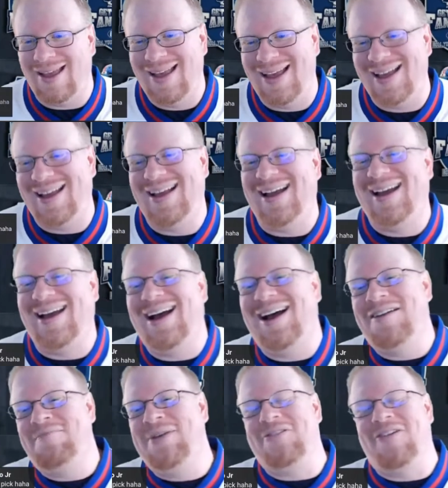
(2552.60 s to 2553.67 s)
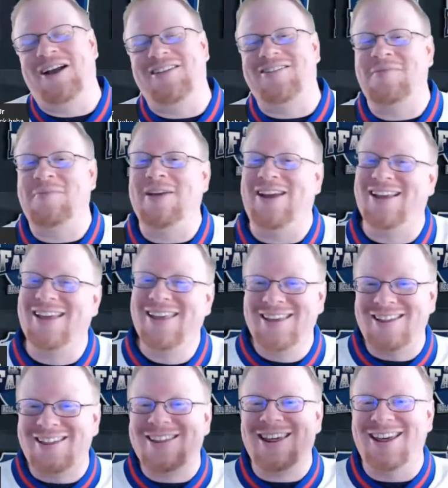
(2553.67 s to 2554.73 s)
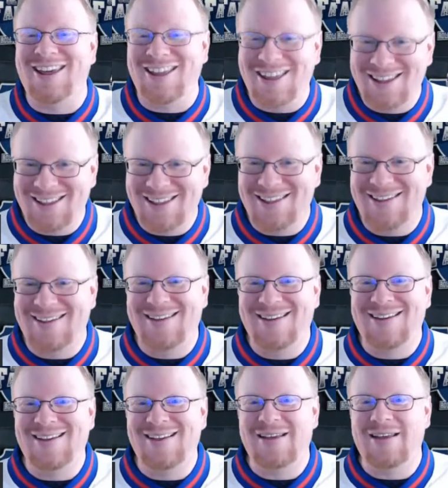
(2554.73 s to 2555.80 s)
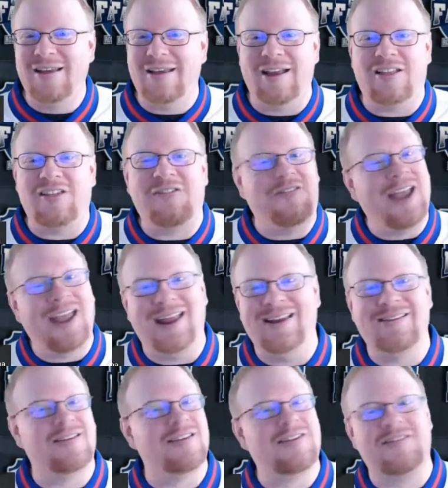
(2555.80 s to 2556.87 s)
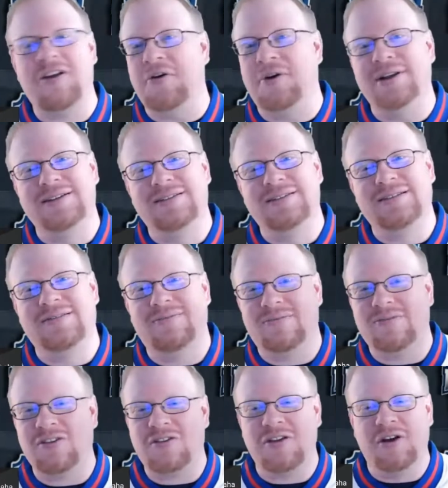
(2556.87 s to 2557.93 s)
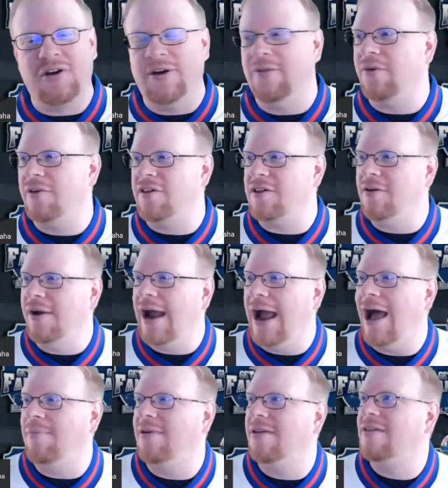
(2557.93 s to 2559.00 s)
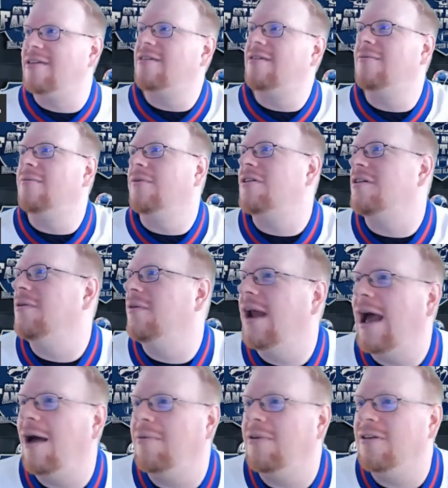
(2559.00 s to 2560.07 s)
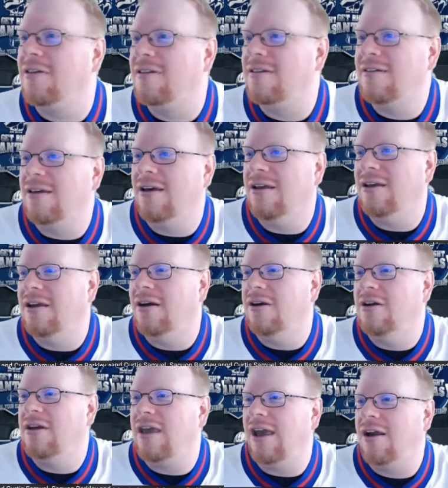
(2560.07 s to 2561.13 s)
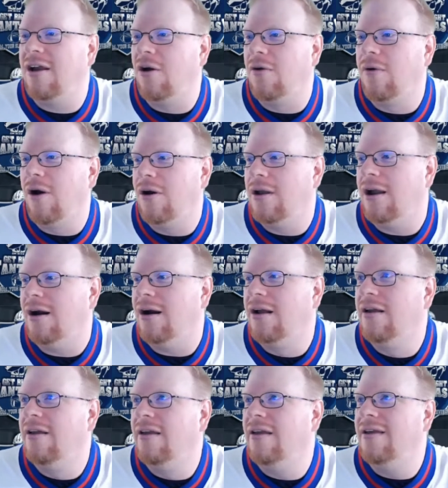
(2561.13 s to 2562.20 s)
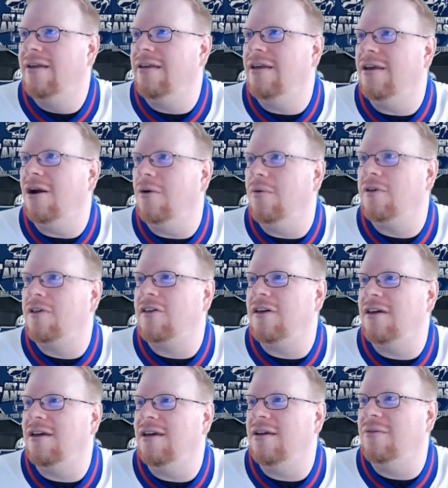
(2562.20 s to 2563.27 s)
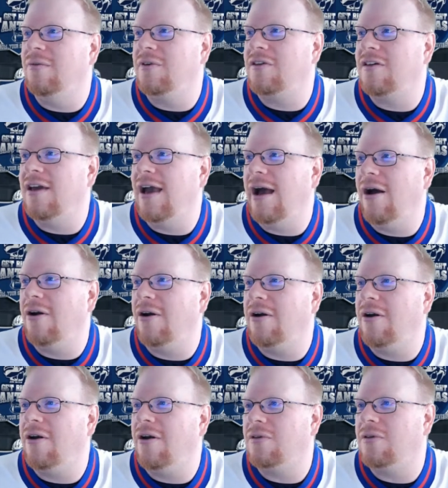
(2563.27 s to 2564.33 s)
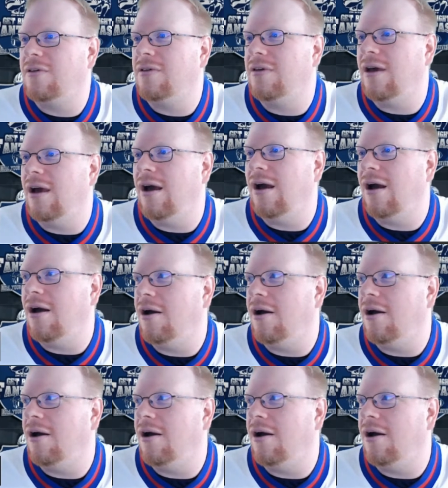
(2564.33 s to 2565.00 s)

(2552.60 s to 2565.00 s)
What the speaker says: Pete Ryan's the pick. See? It's fate. Just do it. Just do it. We'll see what happens. You can't go wrong here. We'll see how it goes.